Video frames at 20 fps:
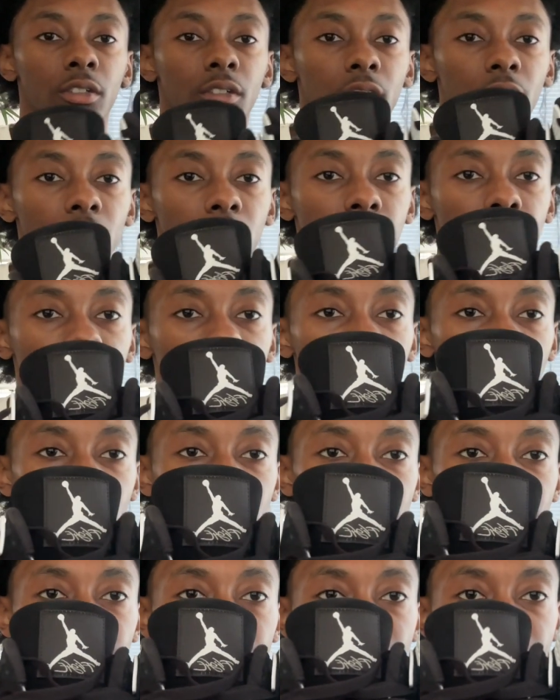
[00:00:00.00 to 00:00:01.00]
I'll see how
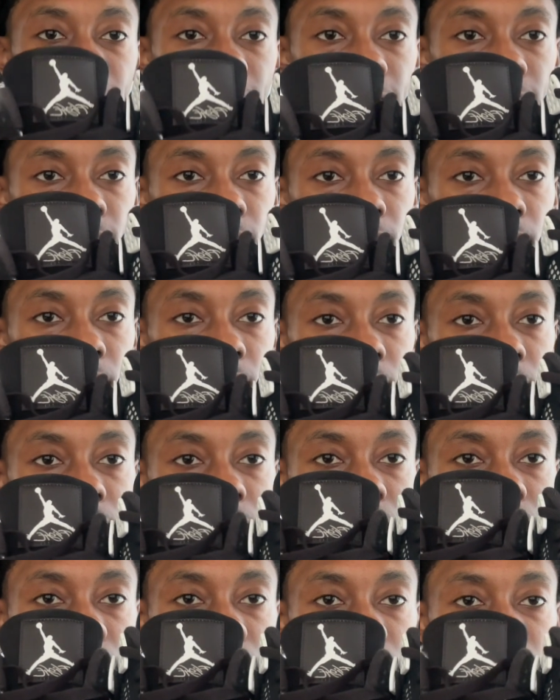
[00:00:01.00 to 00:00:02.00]
tight they lace
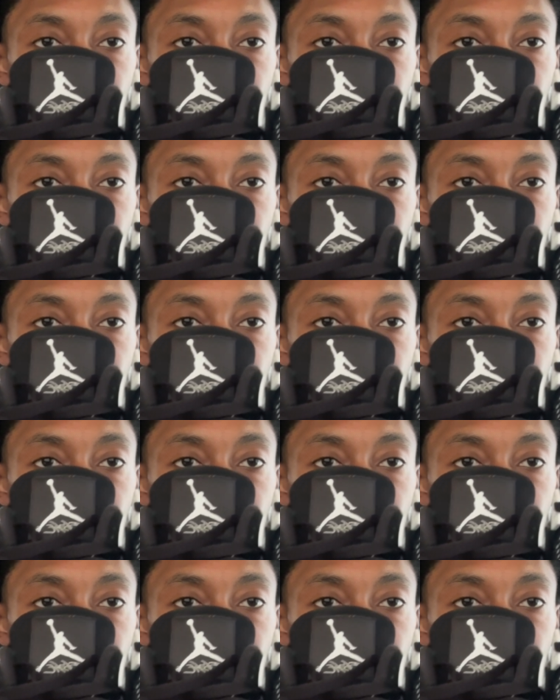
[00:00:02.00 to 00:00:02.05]
them.